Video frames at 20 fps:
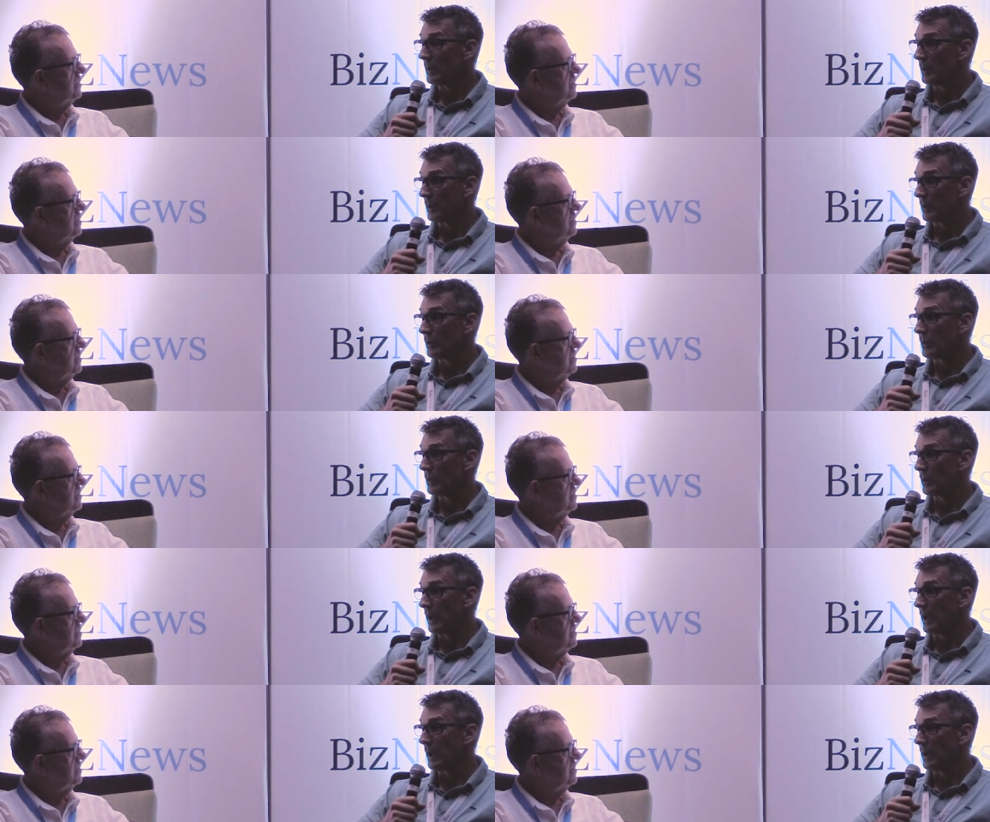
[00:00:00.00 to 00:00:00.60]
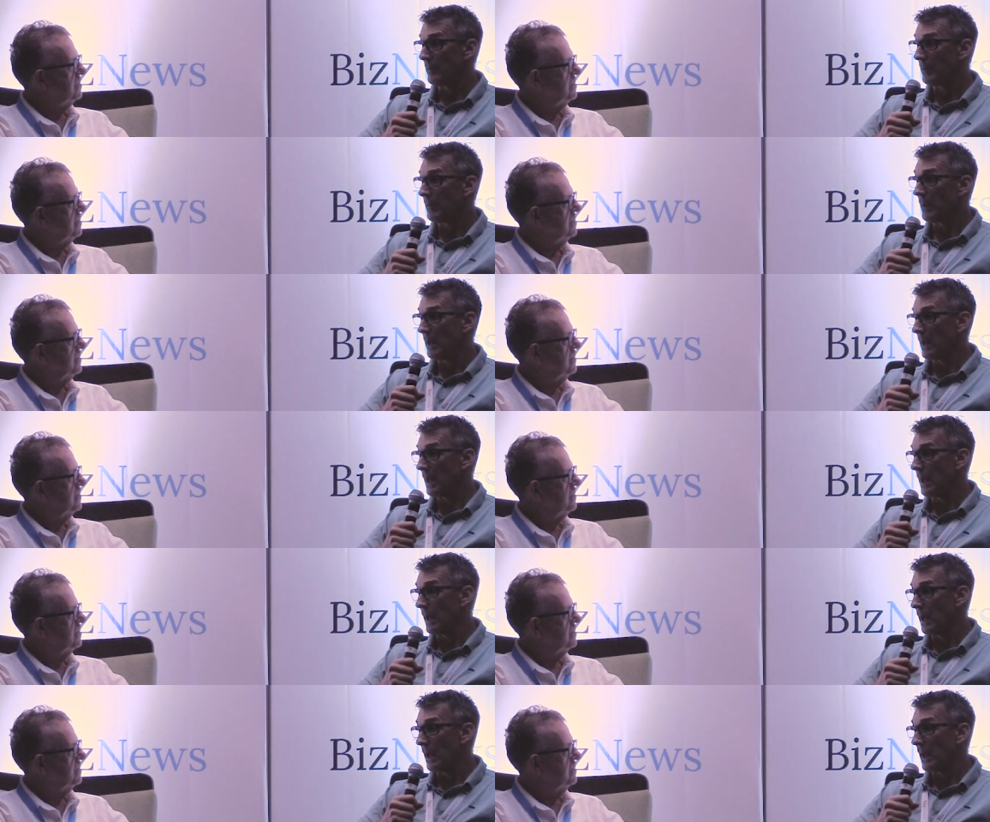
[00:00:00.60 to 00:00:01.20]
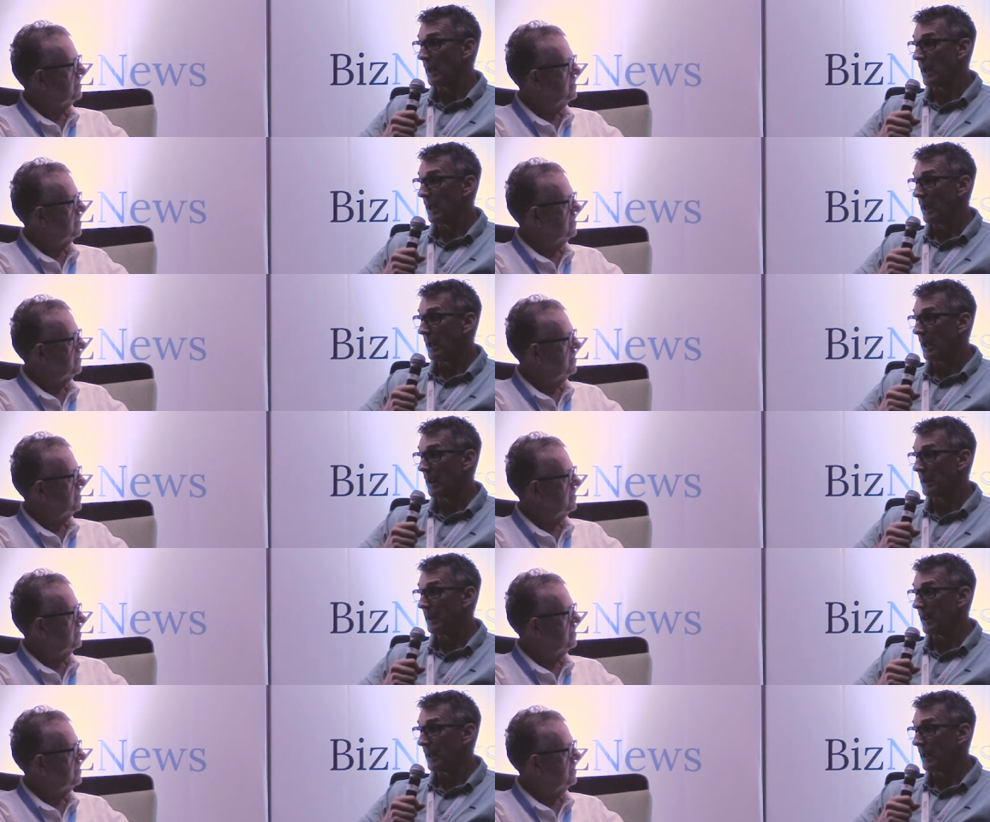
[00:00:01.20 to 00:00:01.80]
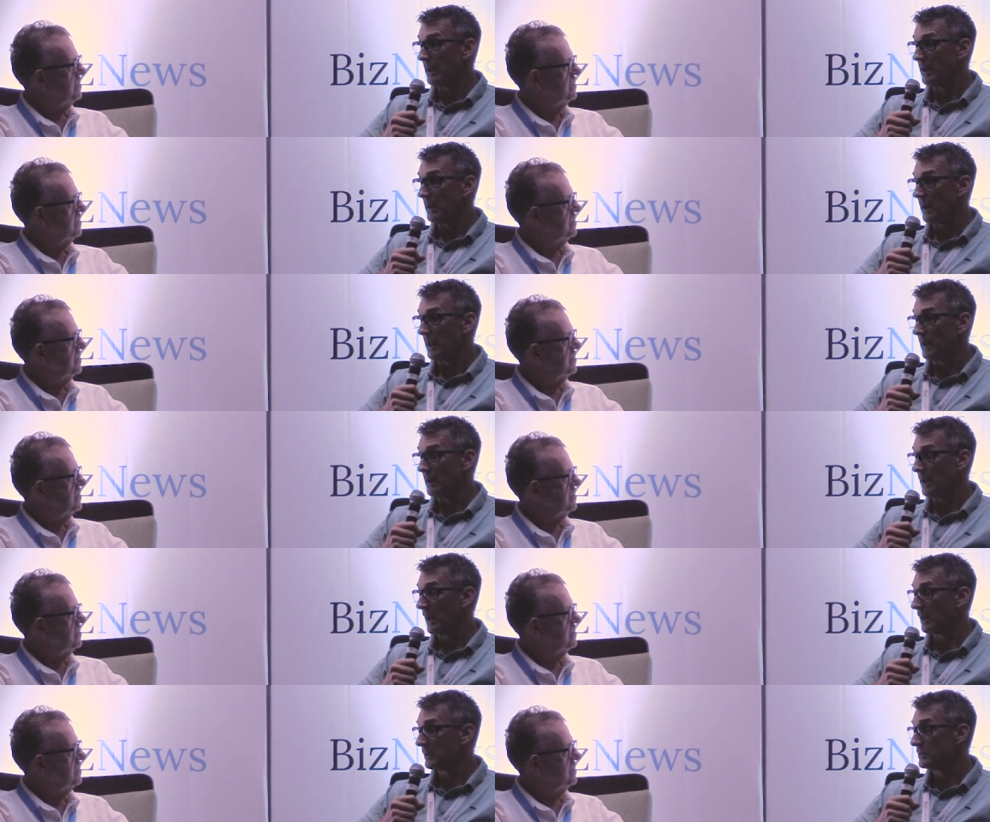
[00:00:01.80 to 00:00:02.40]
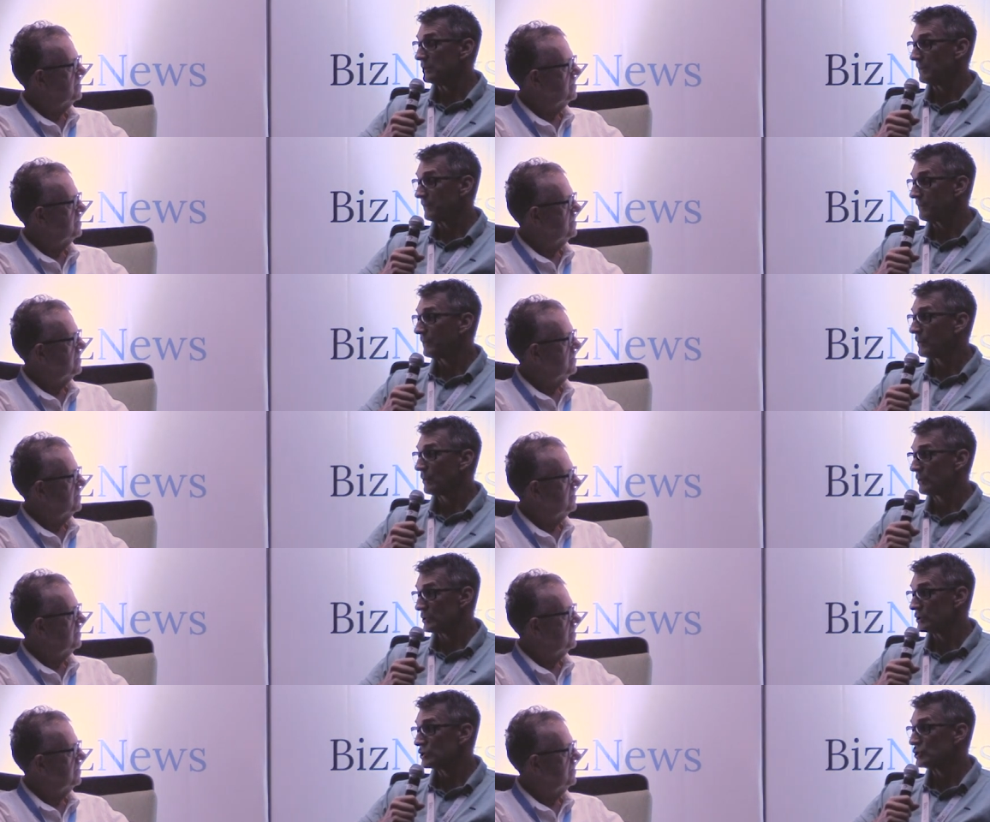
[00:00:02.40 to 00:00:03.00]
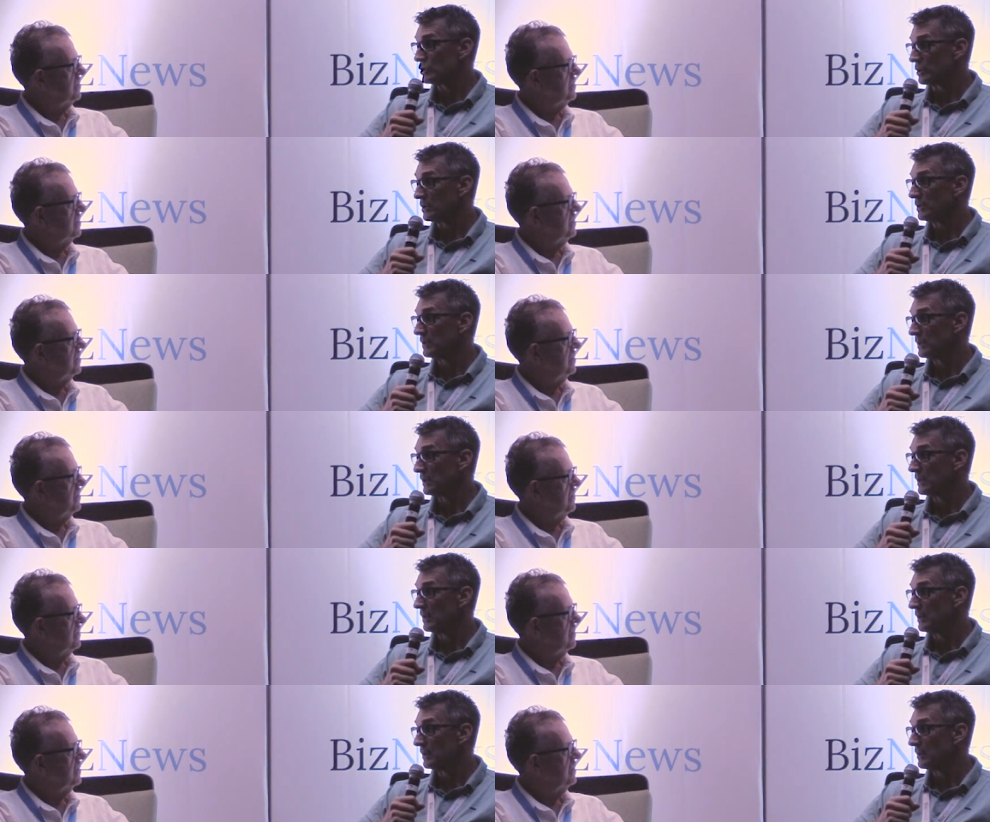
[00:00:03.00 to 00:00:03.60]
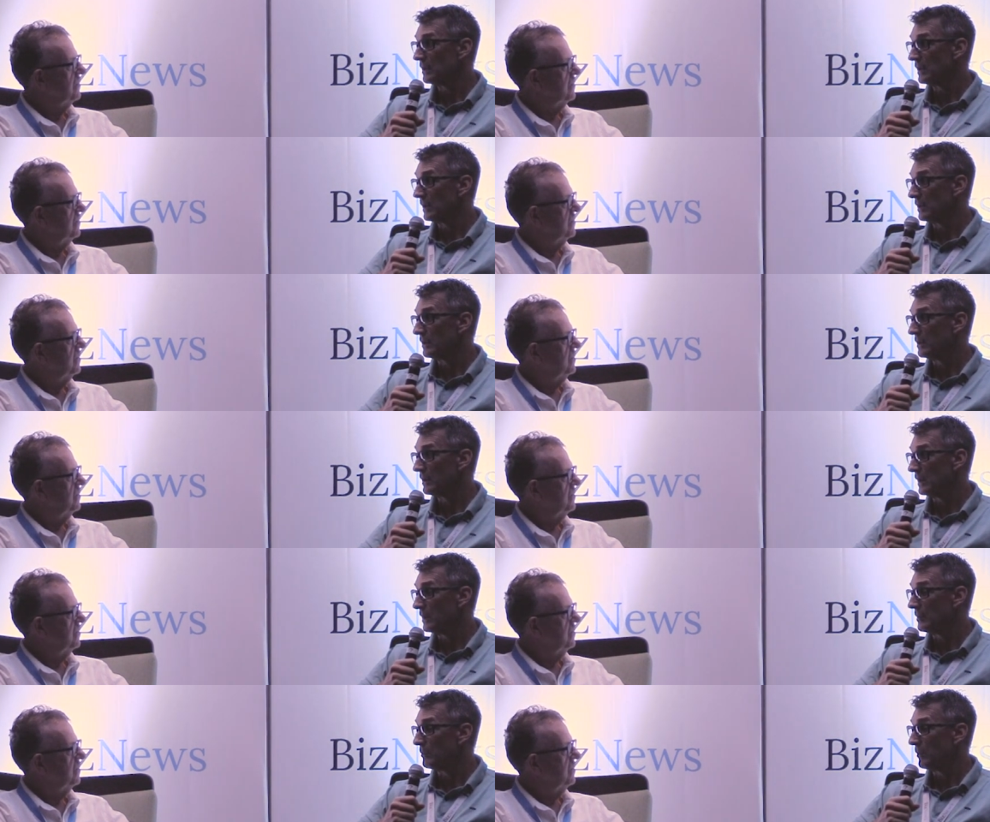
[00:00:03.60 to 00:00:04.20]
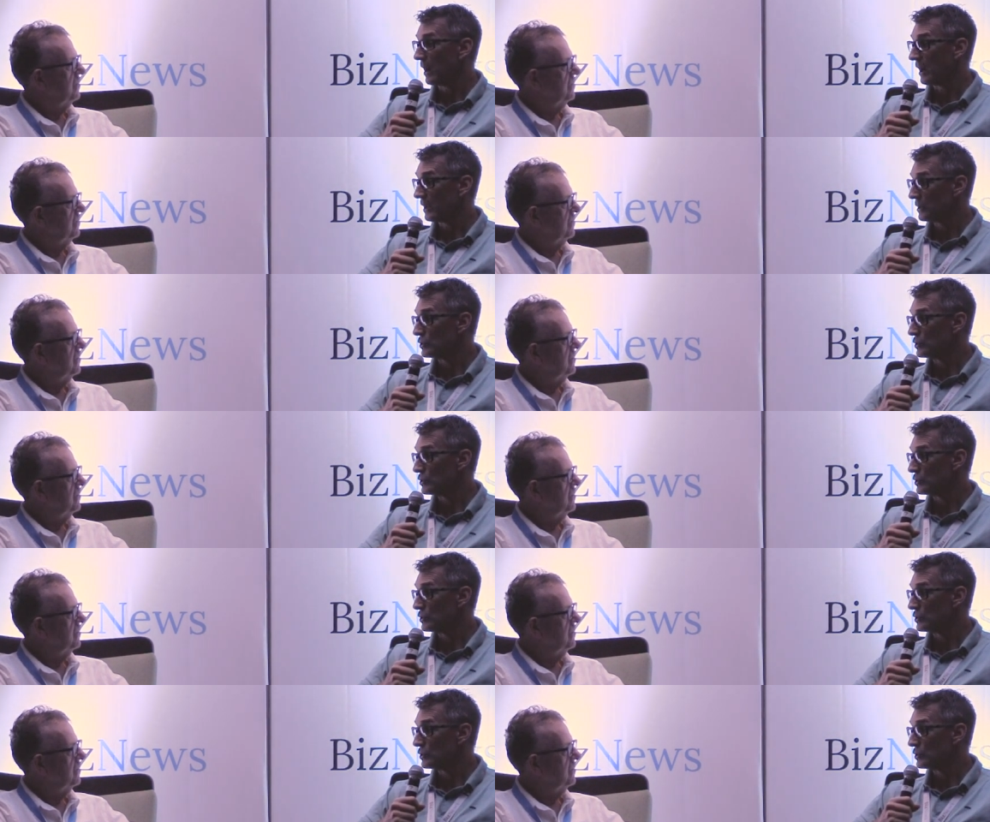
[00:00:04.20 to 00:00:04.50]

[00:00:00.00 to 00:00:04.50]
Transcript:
Speaker 1: Uh, um, uh, an, an, an active Christian in, in, in my